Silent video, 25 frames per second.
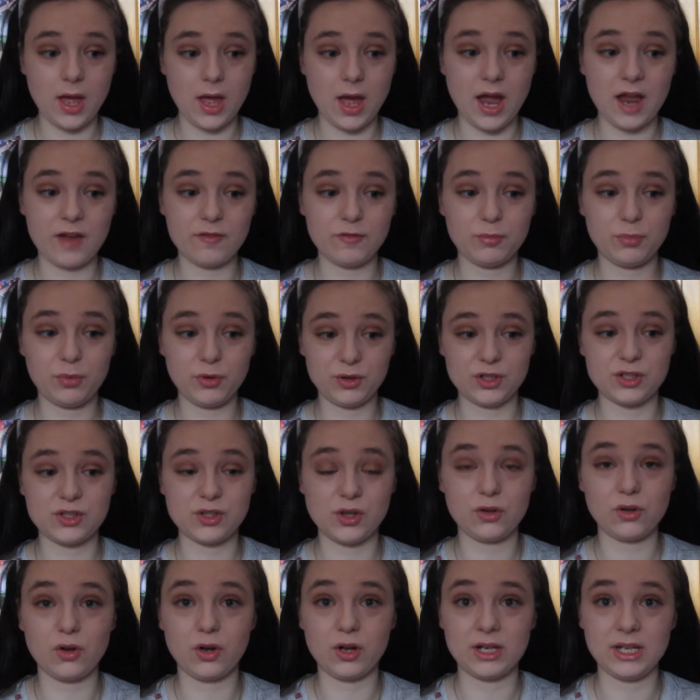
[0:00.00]
I haven't put the
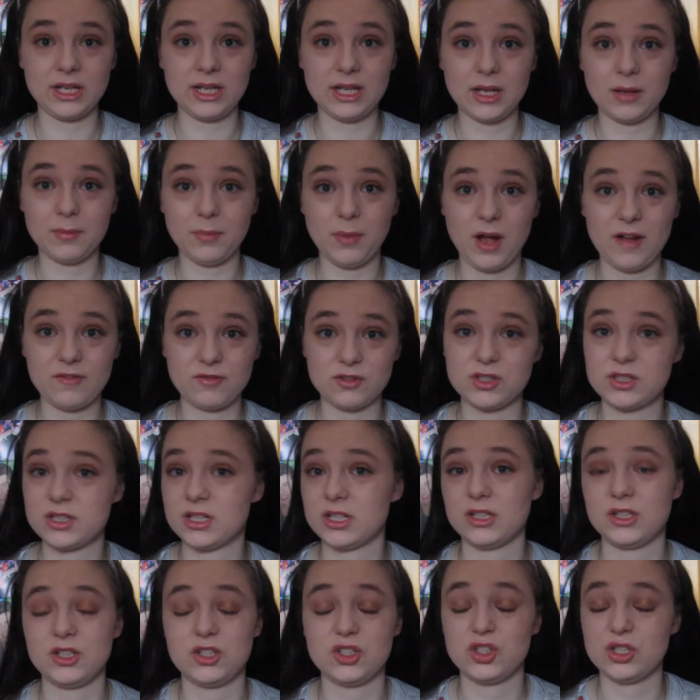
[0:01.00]
song on here, but I've just
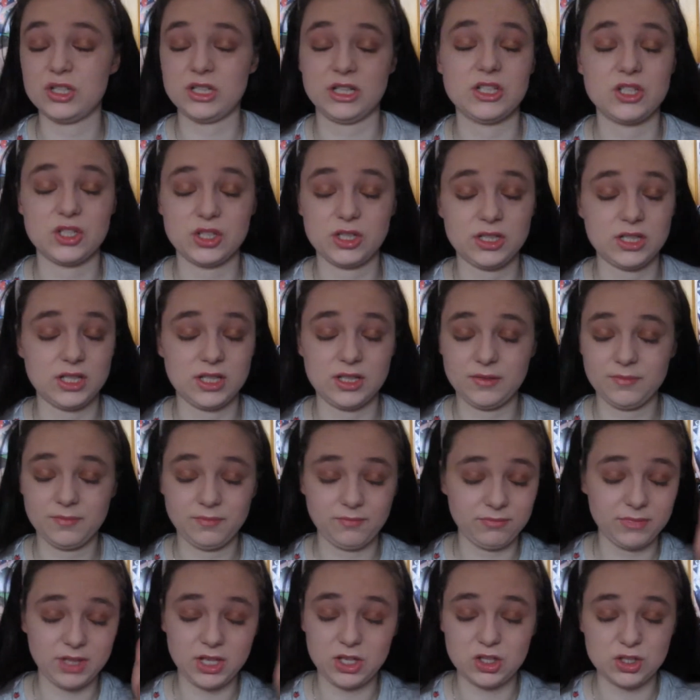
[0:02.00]
literally,
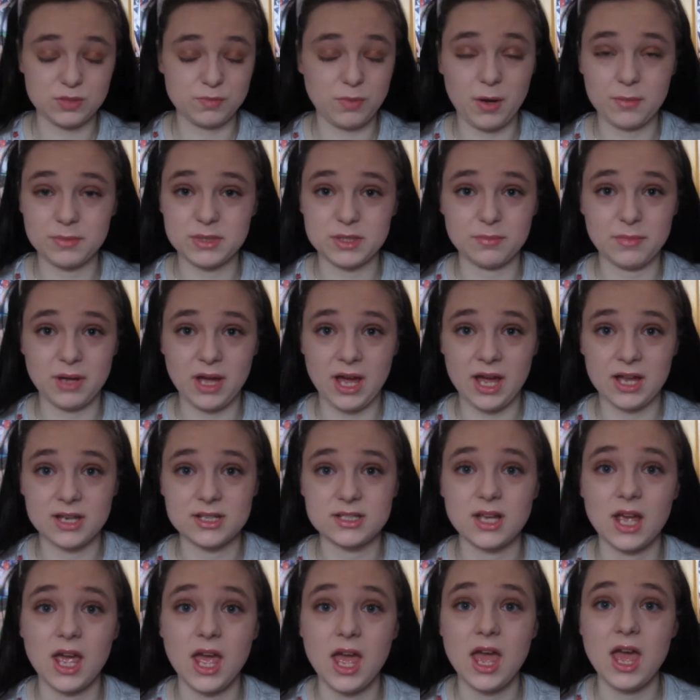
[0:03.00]
it just popped in my head.
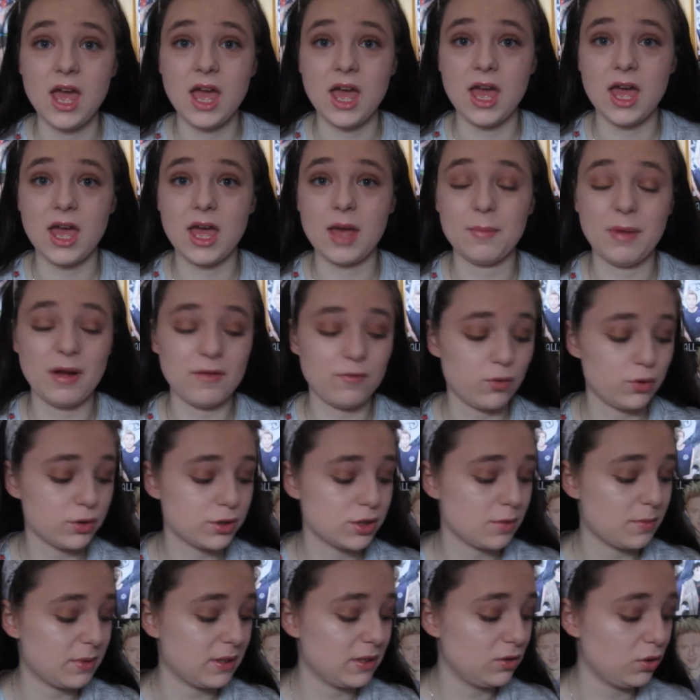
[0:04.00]
I've
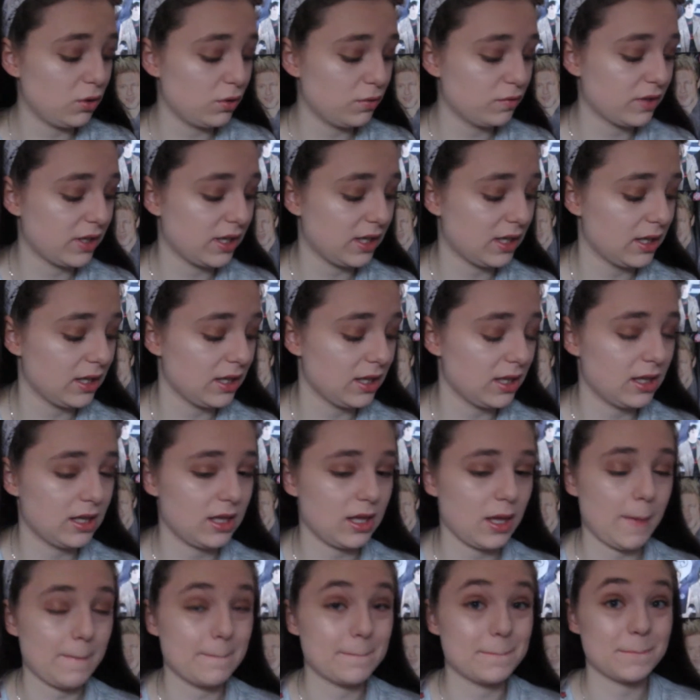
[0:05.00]
also been loving
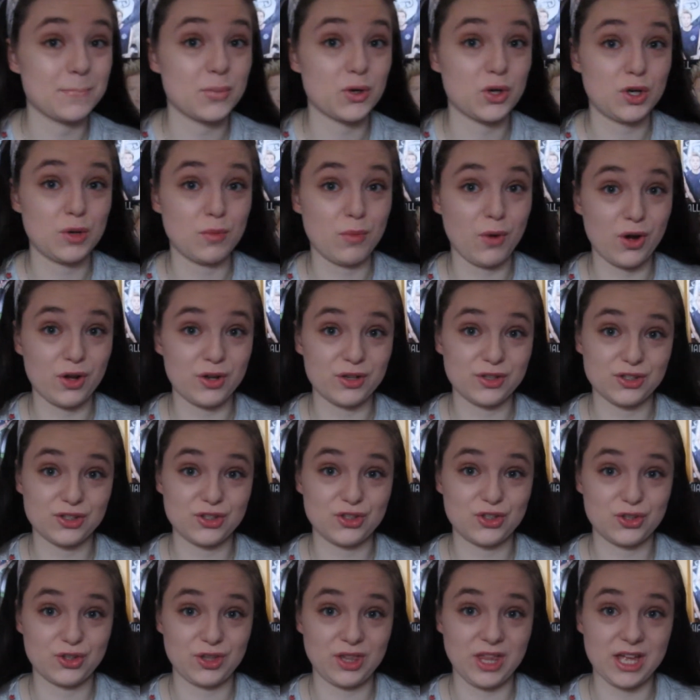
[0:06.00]
Bruno Mars,
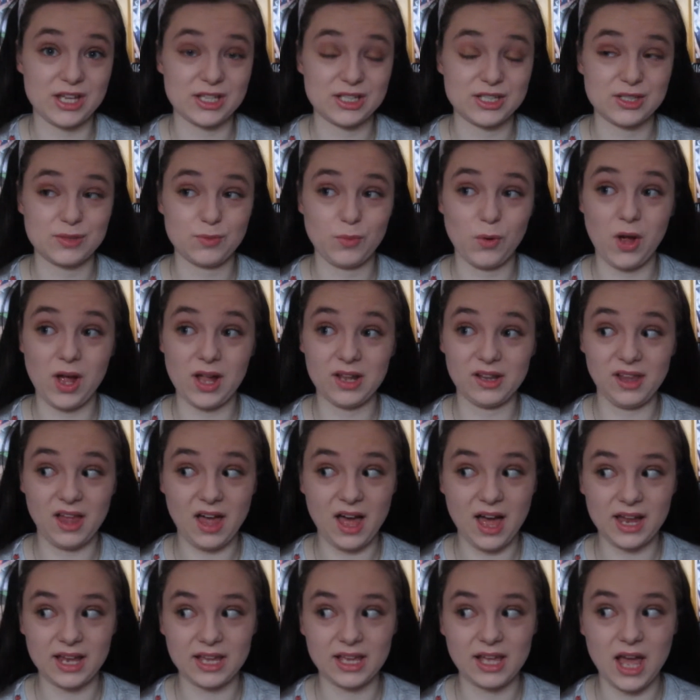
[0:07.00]
That's What I
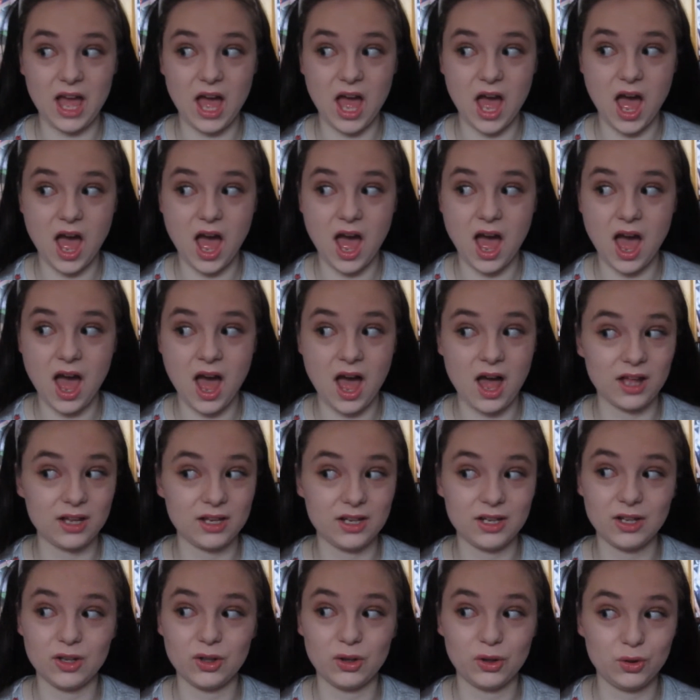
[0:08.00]
Like.
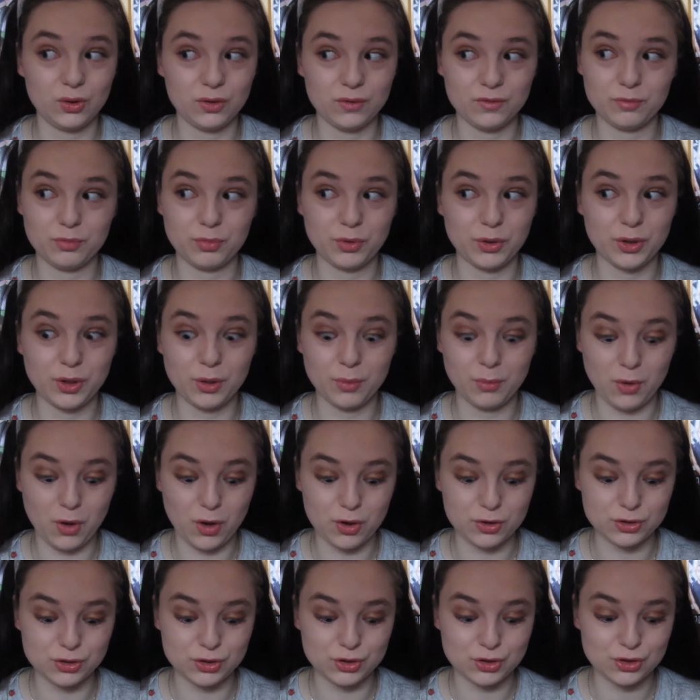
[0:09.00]
I love Bruno
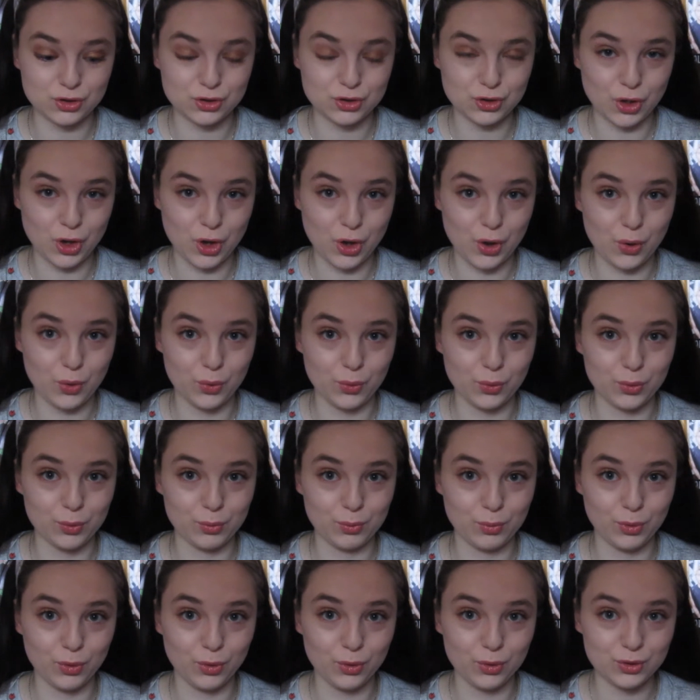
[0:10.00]
Mars so
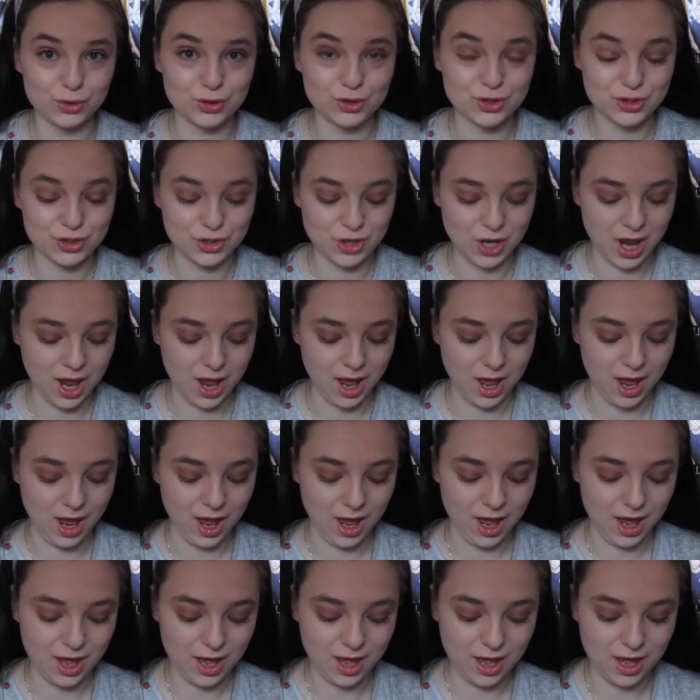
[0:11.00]
much.
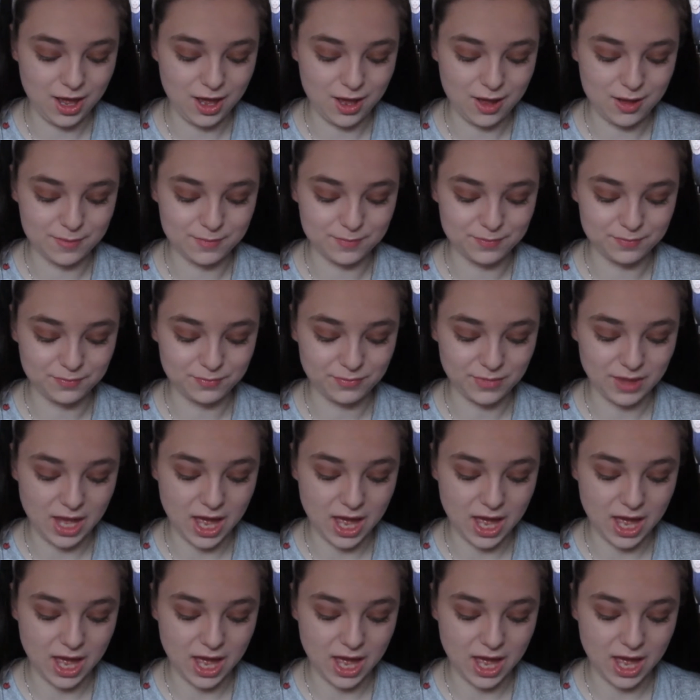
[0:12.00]
And